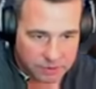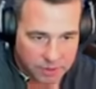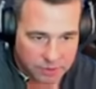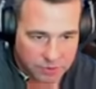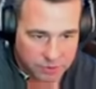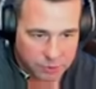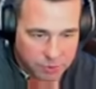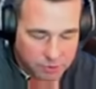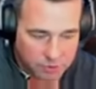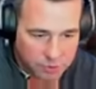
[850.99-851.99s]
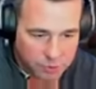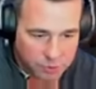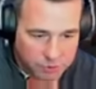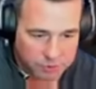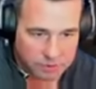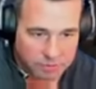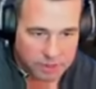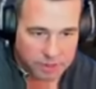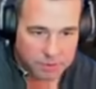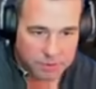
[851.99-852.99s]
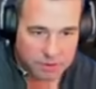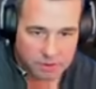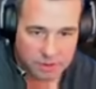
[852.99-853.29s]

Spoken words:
as long as we don't lose him. Sometimes